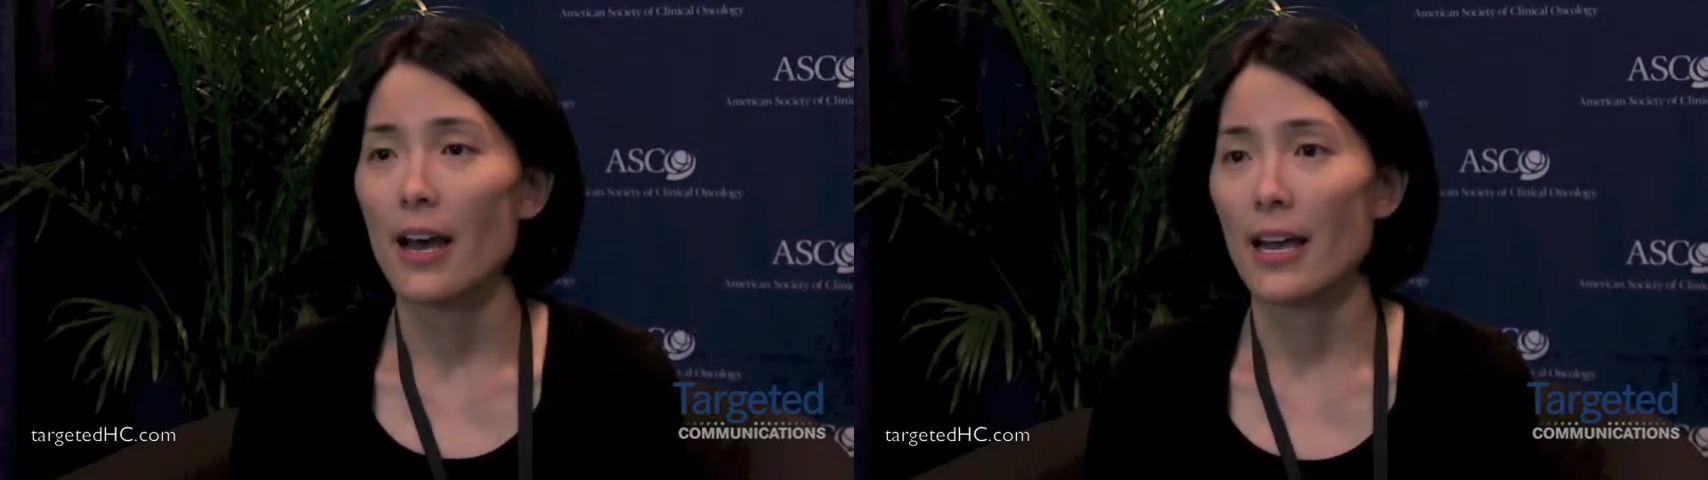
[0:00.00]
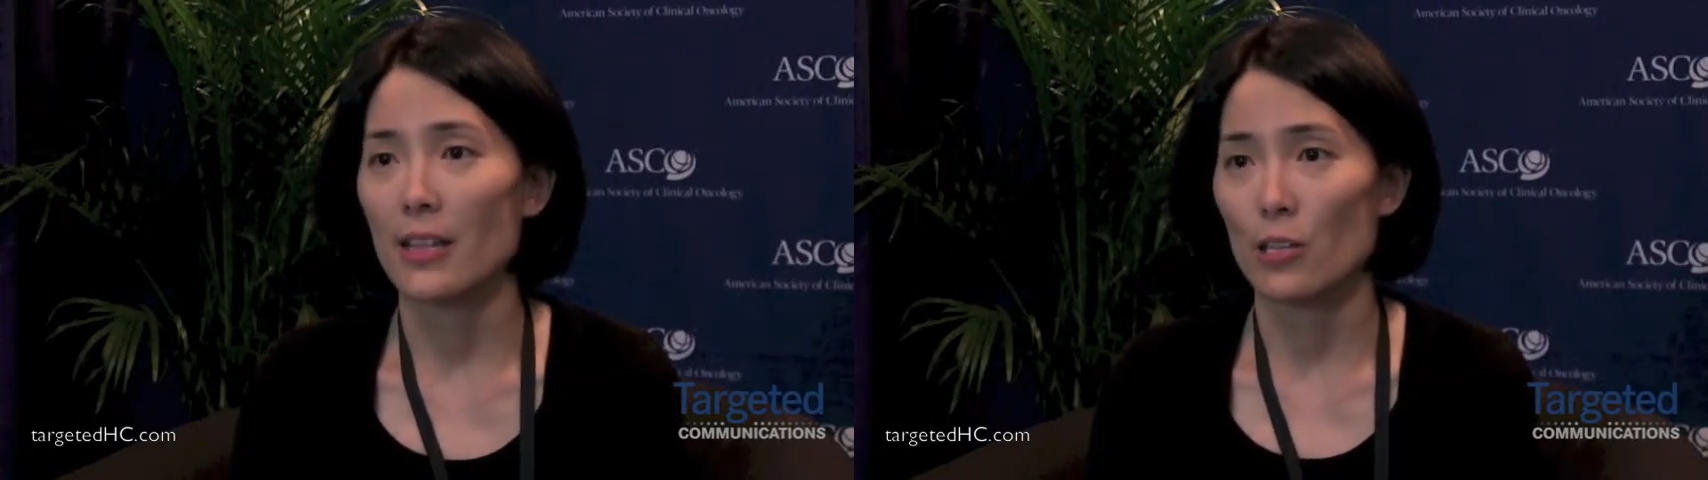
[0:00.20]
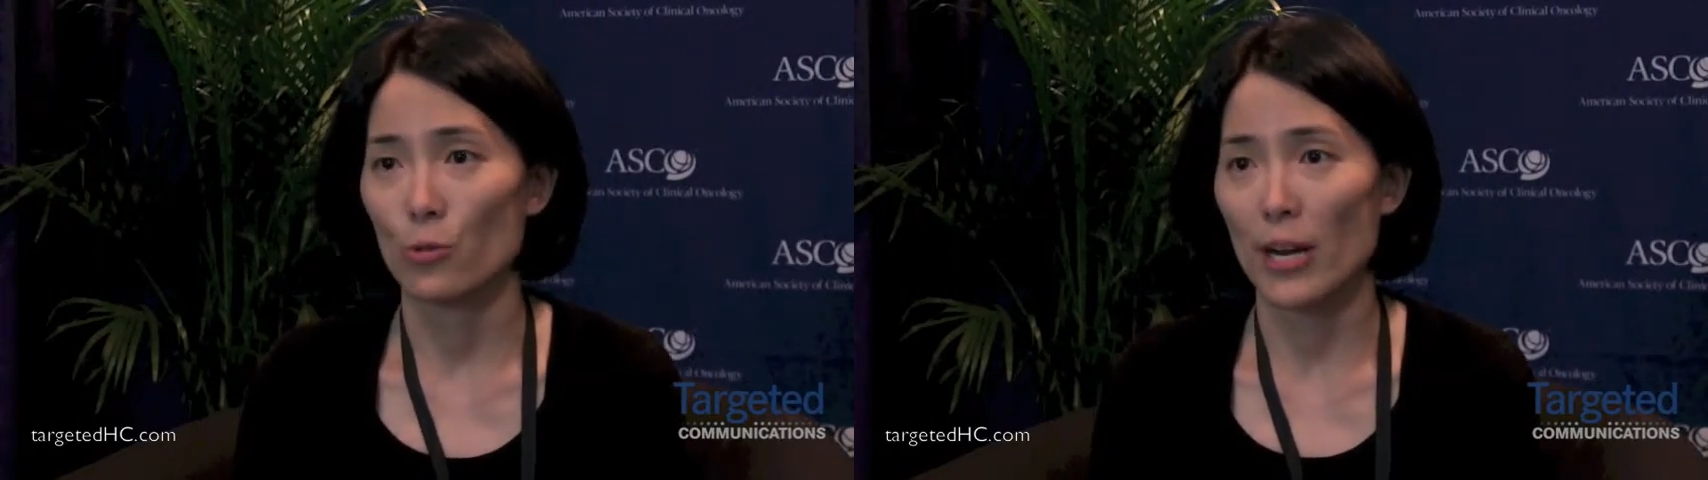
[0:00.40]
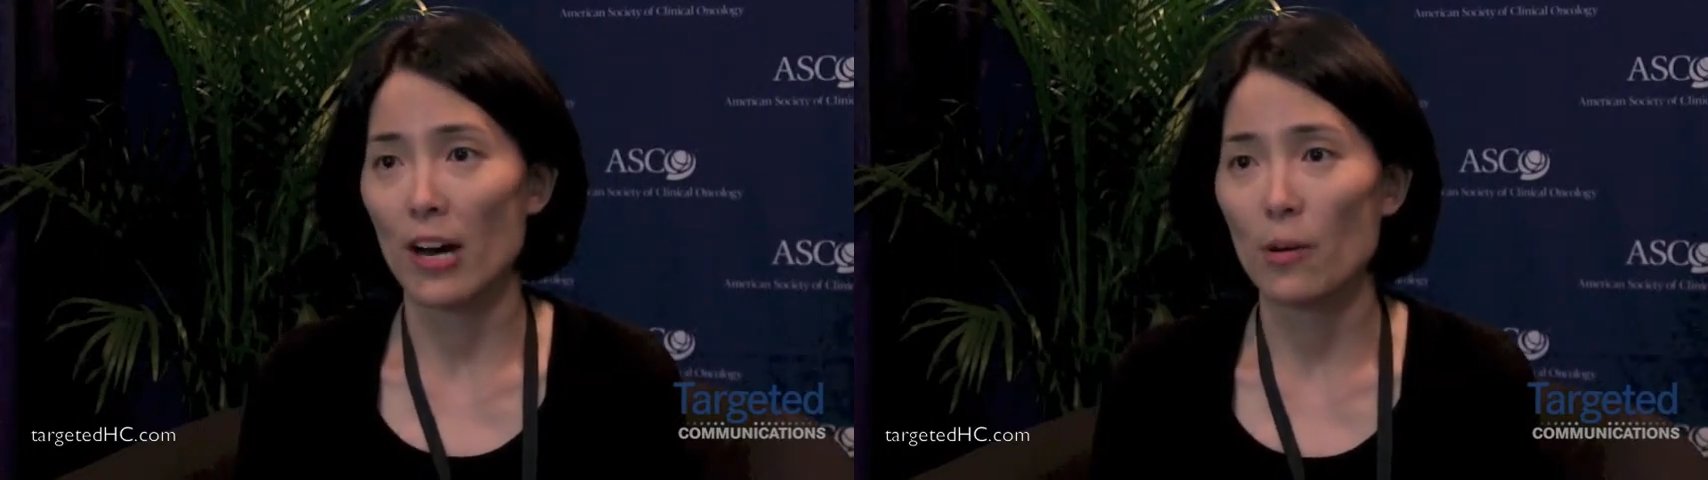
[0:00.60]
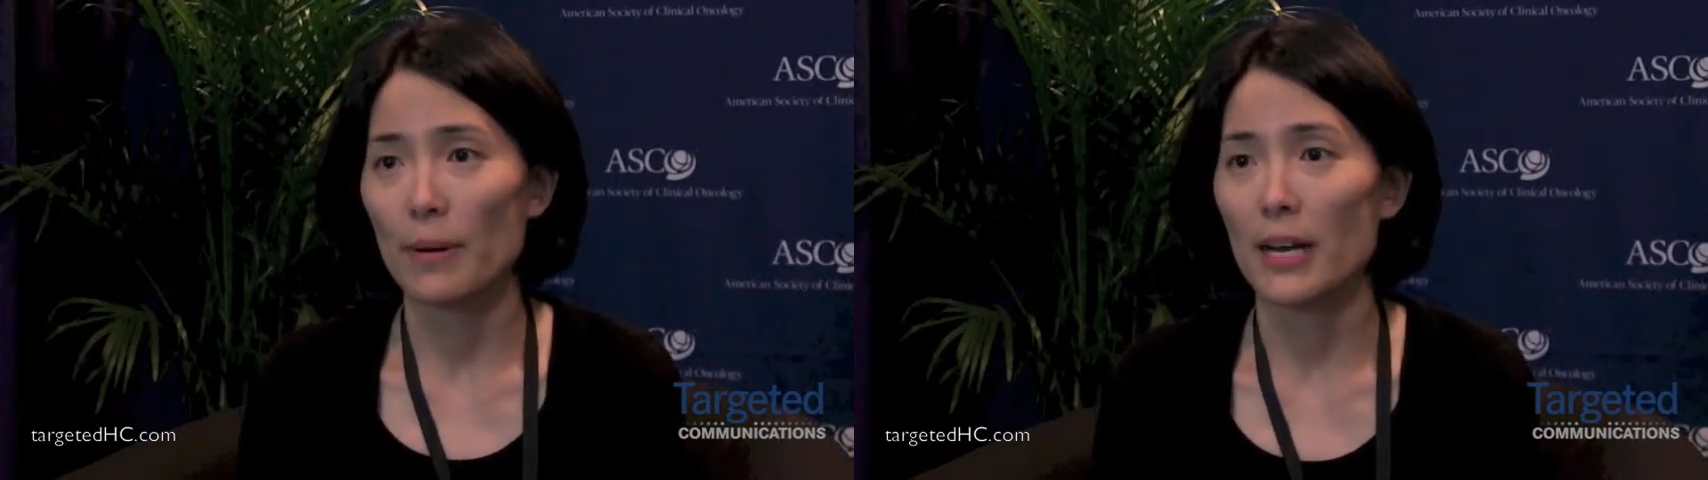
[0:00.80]
and these were
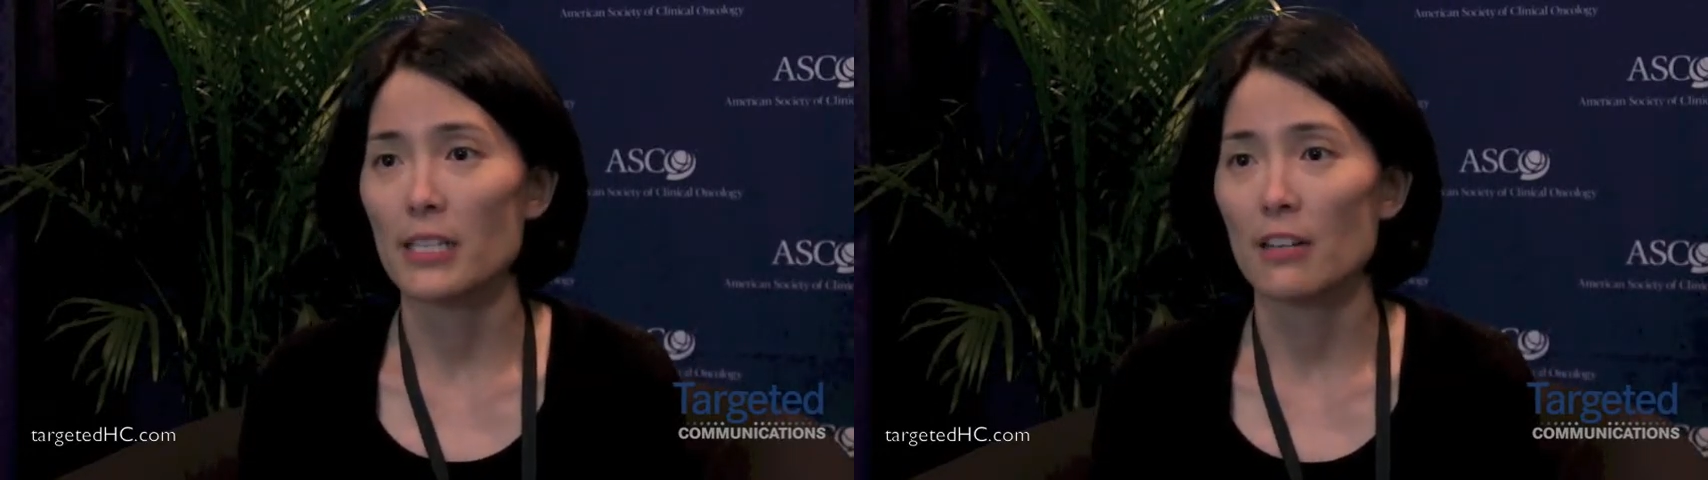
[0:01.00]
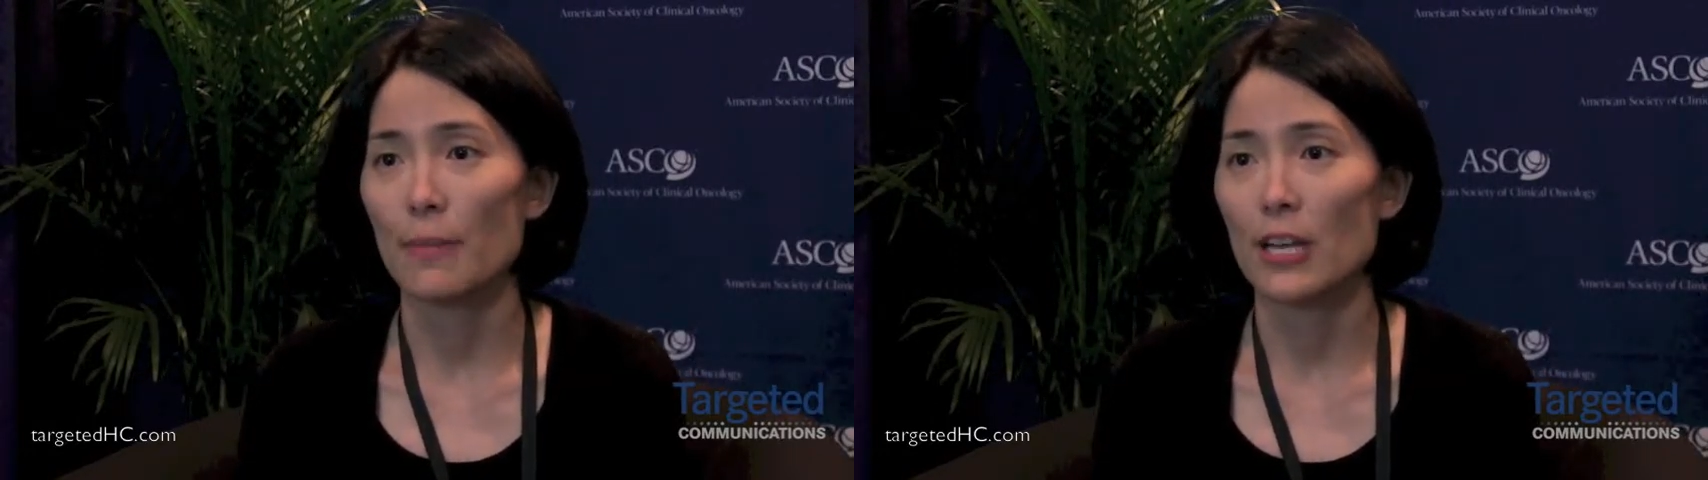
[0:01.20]
ALK-positive